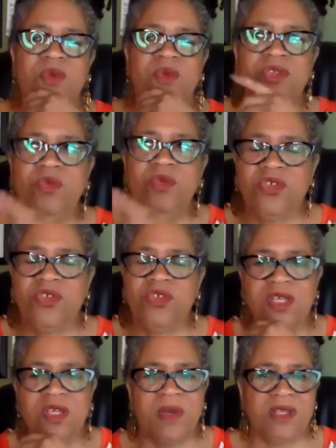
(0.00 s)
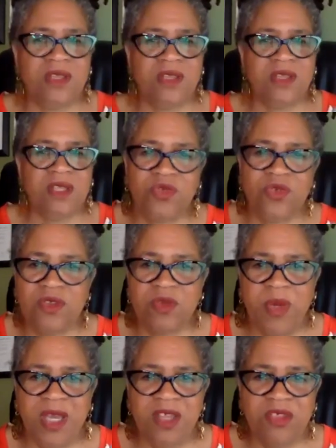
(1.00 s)
when you were talking about the history
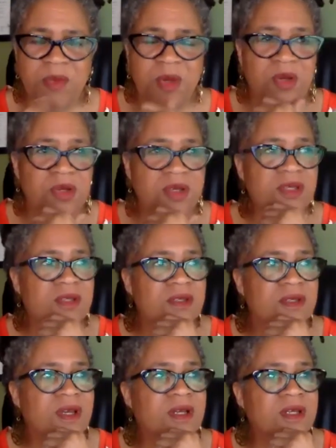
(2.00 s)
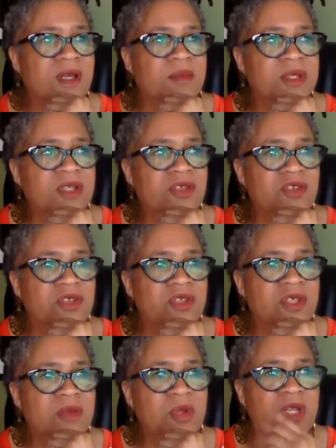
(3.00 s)
of the Pathmark coming into the
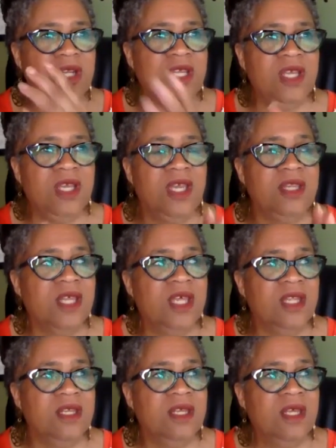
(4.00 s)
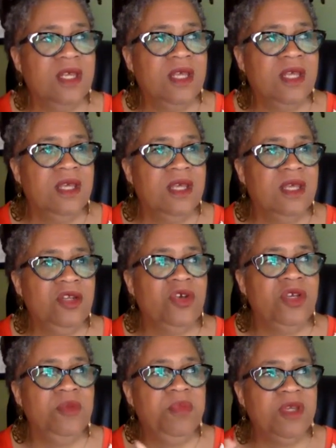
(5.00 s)
community, and then
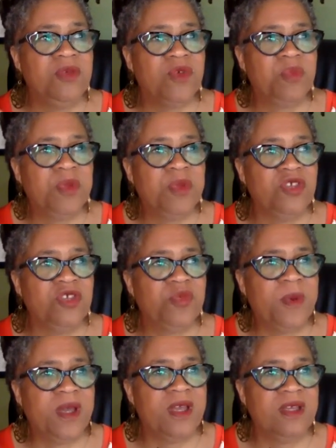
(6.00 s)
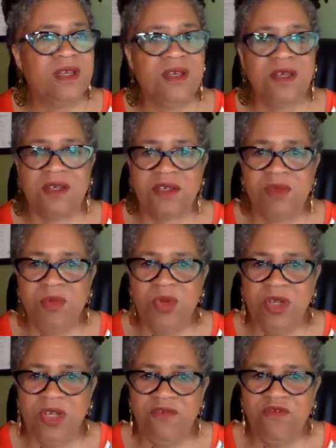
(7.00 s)
it being replaced by a
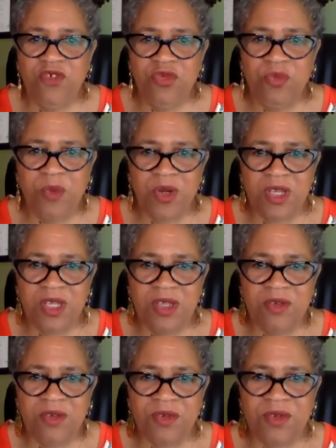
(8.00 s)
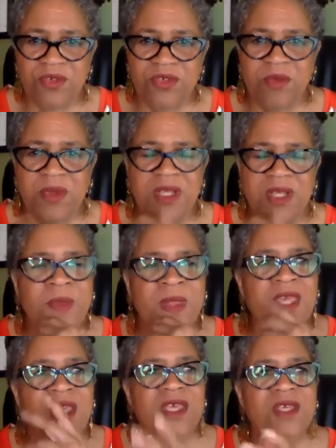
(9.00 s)
community food market or something,
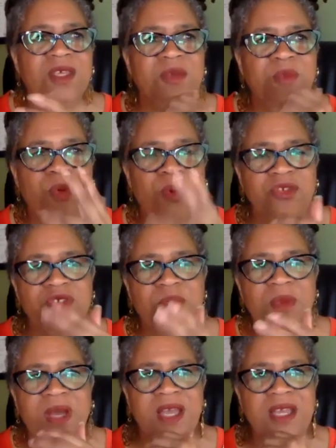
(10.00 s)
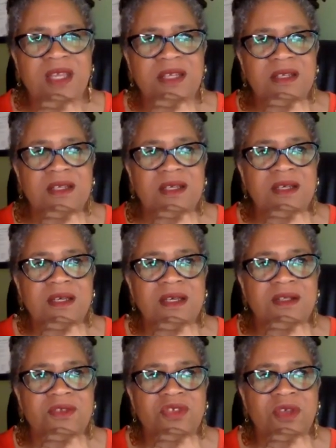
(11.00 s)
it brought to mind
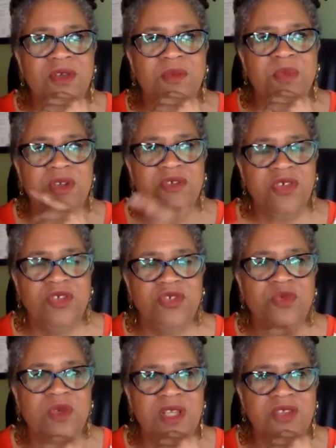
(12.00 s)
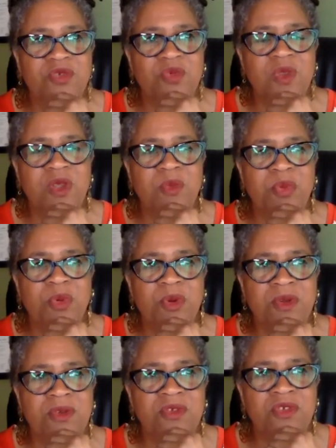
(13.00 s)
a bit of history that's really
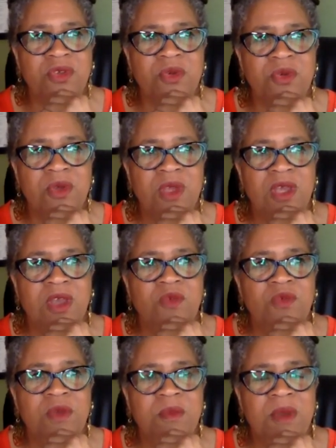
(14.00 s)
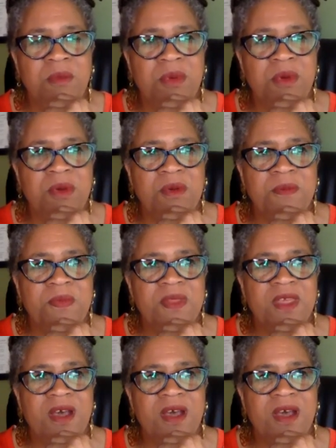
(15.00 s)
important to remember